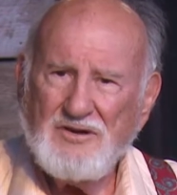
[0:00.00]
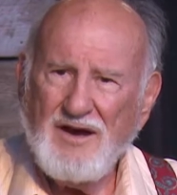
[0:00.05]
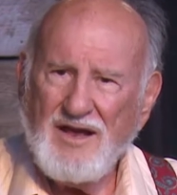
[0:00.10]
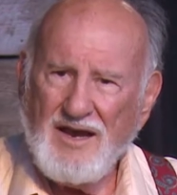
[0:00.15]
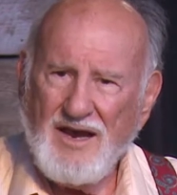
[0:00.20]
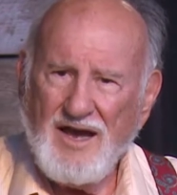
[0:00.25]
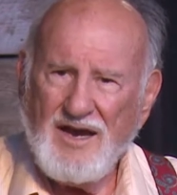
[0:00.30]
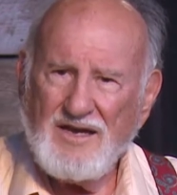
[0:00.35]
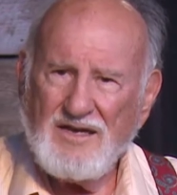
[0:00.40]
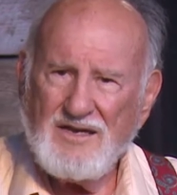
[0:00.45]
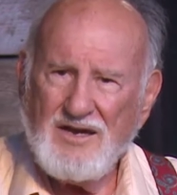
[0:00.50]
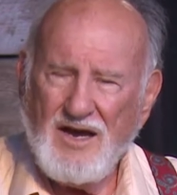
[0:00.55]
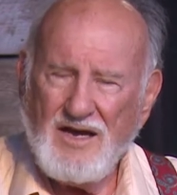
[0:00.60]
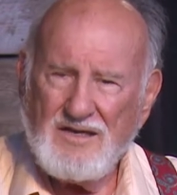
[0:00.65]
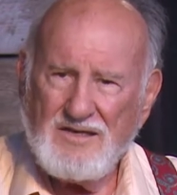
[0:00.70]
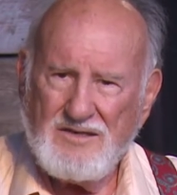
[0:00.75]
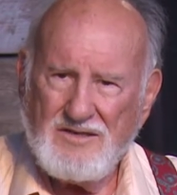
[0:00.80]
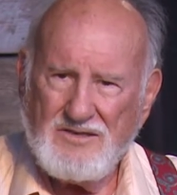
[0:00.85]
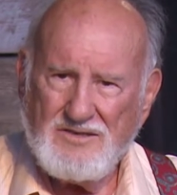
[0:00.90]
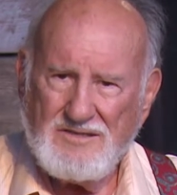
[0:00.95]
I like
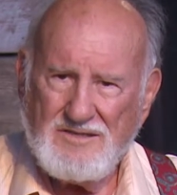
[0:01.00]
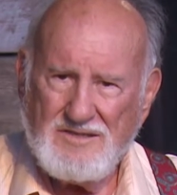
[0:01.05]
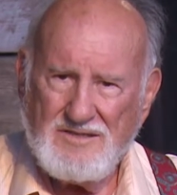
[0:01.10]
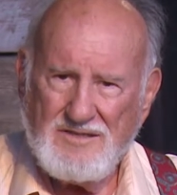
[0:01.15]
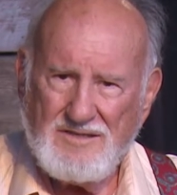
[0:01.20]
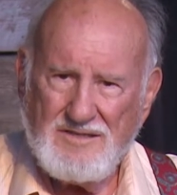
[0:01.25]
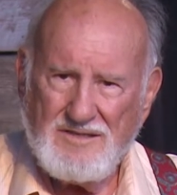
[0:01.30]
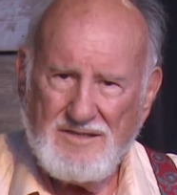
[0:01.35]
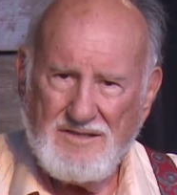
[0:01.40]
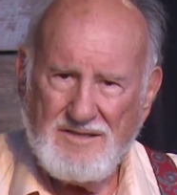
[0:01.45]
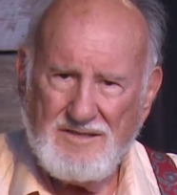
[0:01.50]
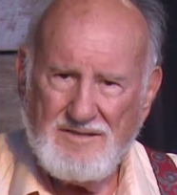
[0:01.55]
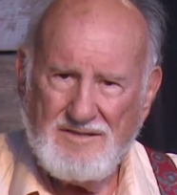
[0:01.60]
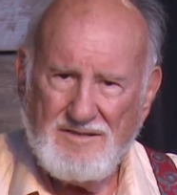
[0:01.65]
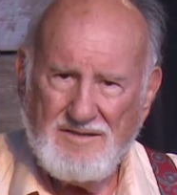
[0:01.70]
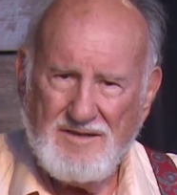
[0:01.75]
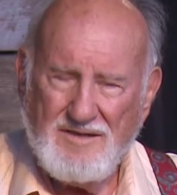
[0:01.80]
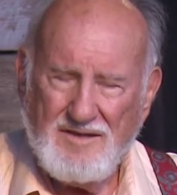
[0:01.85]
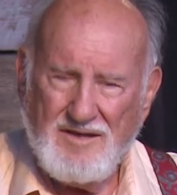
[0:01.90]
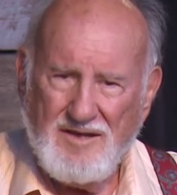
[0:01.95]
doctors.
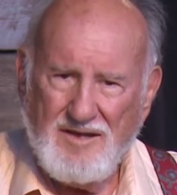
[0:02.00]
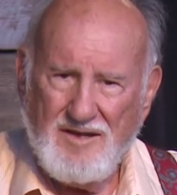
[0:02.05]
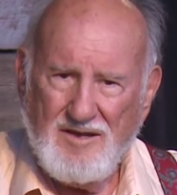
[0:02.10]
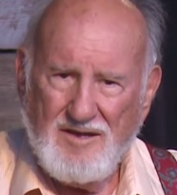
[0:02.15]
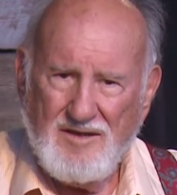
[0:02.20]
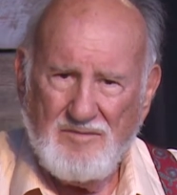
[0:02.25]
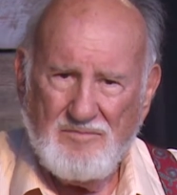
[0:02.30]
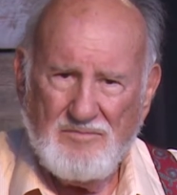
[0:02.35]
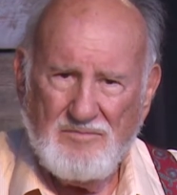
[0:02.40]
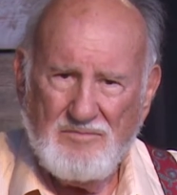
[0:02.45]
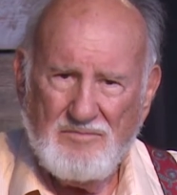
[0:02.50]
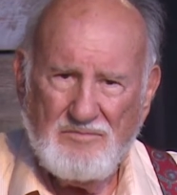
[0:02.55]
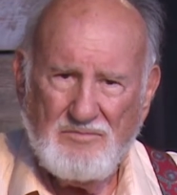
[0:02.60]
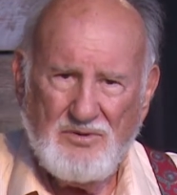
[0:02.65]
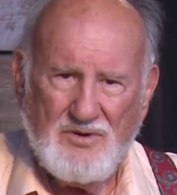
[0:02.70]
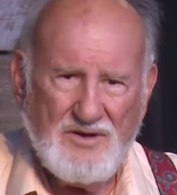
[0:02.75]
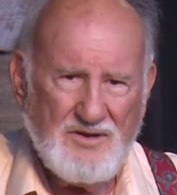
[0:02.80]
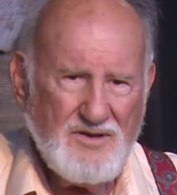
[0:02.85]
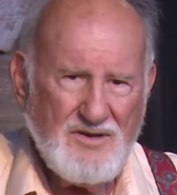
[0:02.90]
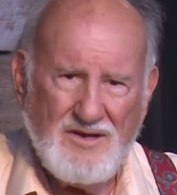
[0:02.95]

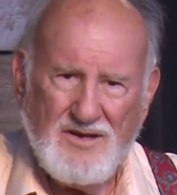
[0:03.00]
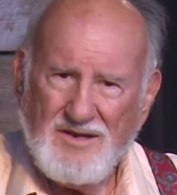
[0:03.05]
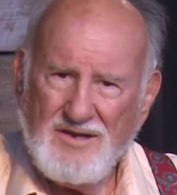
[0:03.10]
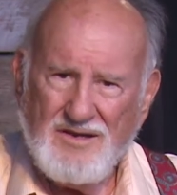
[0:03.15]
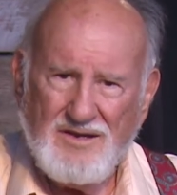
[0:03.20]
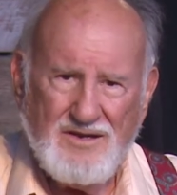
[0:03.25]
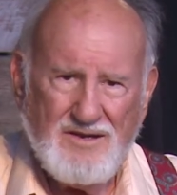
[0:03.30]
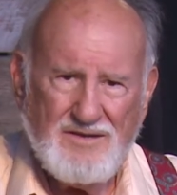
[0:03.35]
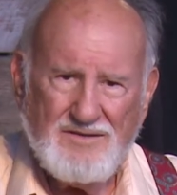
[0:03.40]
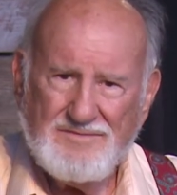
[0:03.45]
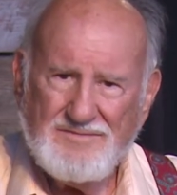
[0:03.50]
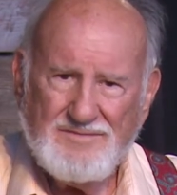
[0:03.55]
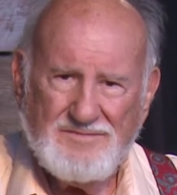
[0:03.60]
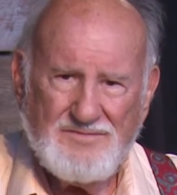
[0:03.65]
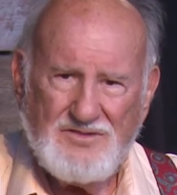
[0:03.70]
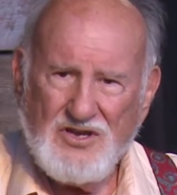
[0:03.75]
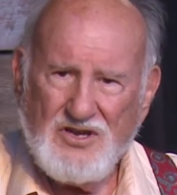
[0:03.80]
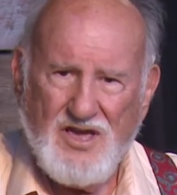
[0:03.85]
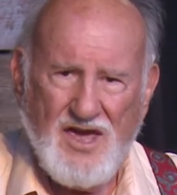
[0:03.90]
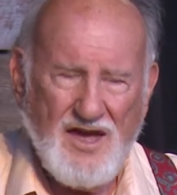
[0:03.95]
But
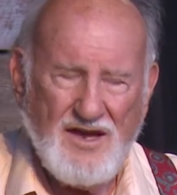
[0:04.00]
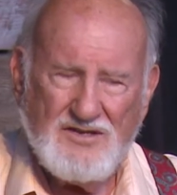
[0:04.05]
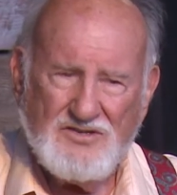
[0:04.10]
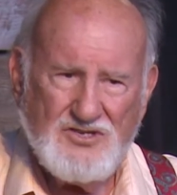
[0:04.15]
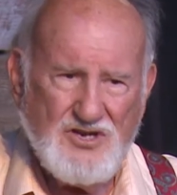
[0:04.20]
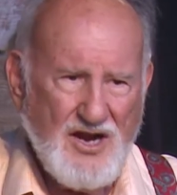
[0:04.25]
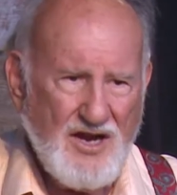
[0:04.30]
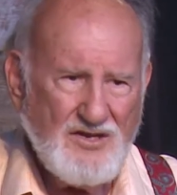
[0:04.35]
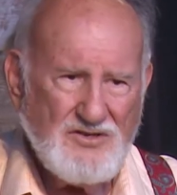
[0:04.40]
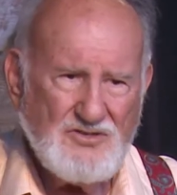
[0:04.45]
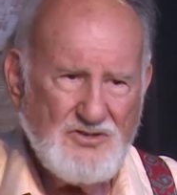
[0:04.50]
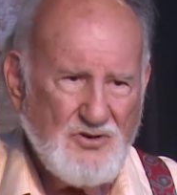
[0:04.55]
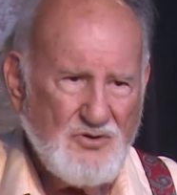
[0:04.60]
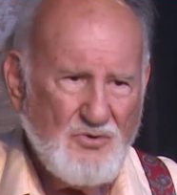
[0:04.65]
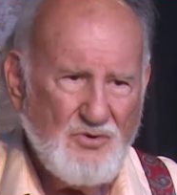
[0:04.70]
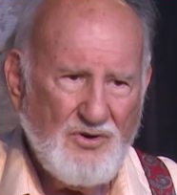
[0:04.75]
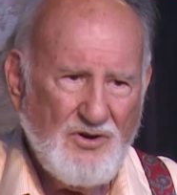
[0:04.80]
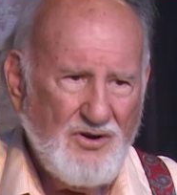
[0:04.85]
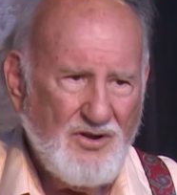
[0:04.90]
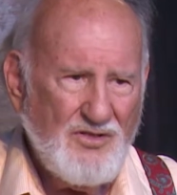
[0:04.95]
You can't change your
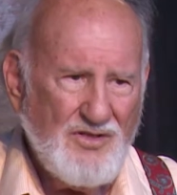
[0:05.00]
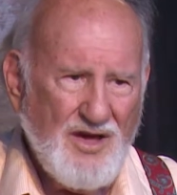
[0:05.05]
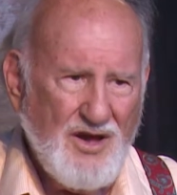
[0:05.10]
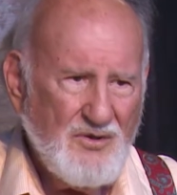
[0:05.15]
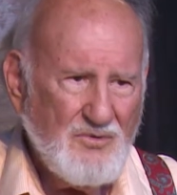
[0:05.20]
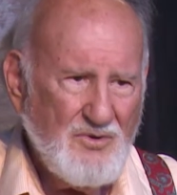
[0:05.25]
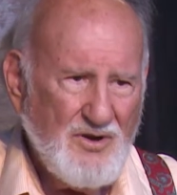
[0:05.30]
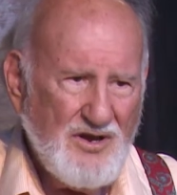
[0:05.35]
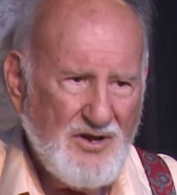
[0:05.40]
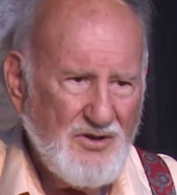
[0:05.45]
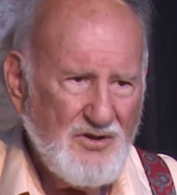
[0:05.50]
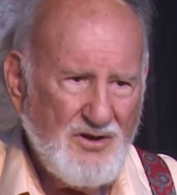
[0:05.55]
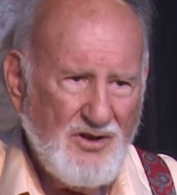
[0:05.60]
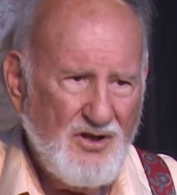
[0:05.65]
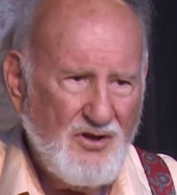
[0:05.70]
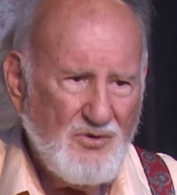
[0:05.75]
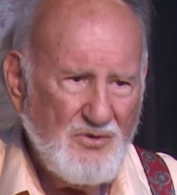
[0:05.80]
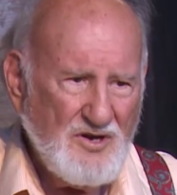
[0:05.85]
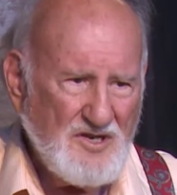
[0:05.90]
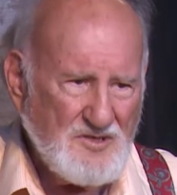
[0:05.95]
world that way. You'll
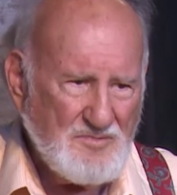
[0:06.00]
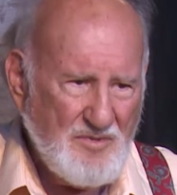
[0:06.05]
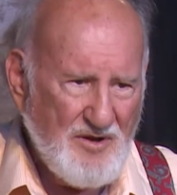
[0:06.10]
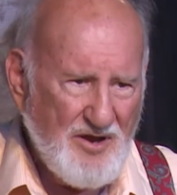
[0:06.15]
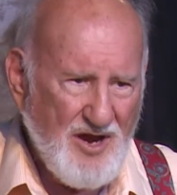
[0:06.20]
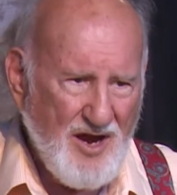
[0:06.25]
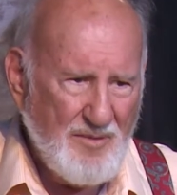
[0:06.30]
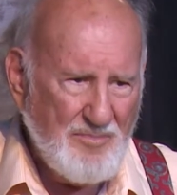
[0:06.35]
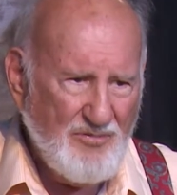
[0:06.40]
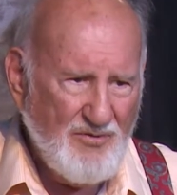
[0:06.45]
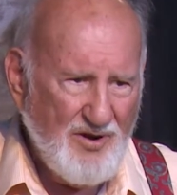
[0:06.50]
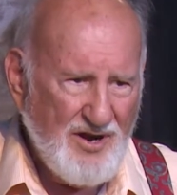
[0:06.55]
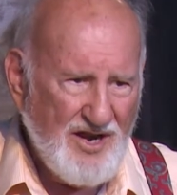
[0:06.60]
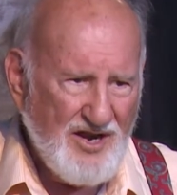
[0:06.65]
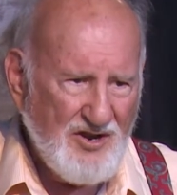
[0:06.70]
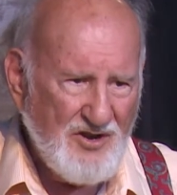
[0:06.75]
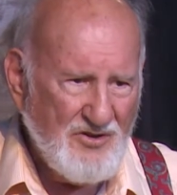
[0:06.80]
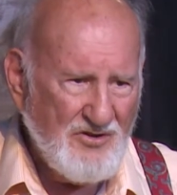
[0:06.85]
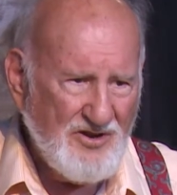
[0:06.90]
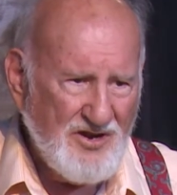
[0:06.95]
always be
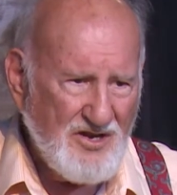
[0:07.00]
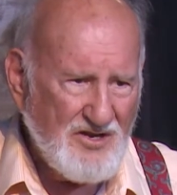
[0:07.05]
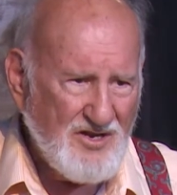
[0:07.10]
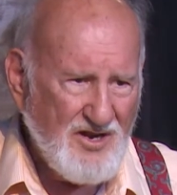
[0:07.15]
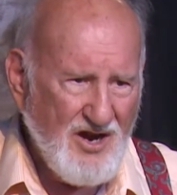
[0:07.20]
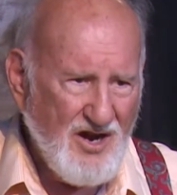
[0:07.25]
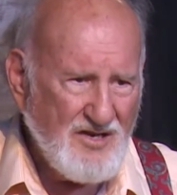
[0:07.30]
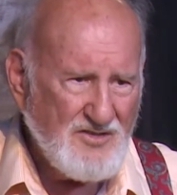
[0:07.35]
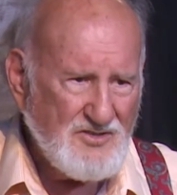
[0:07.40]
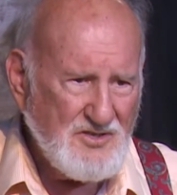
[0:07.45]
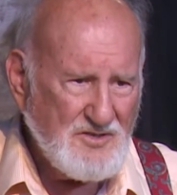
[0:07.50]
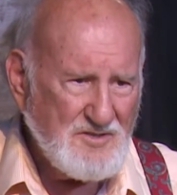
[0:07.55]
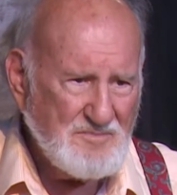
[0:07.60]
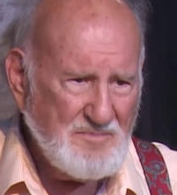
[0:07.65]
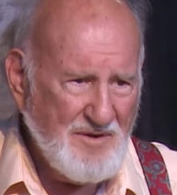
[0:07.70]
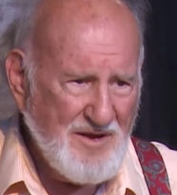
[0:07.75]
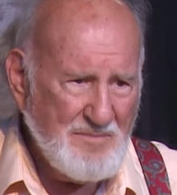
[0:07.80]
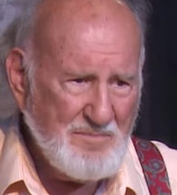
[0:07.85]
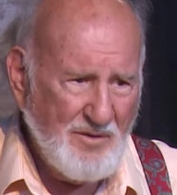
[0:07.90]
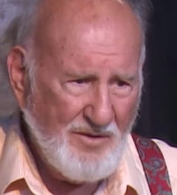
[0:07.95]
operating on unconscious
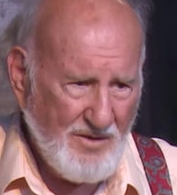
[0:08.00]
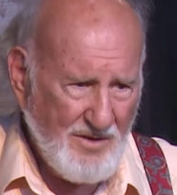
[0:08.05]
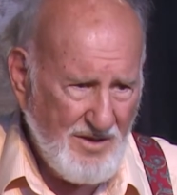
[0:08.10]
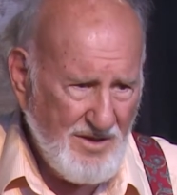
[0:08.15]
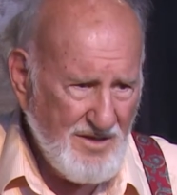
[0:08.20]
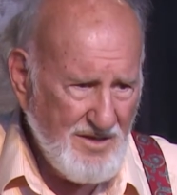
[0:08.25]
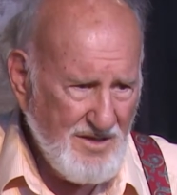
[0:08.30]
people.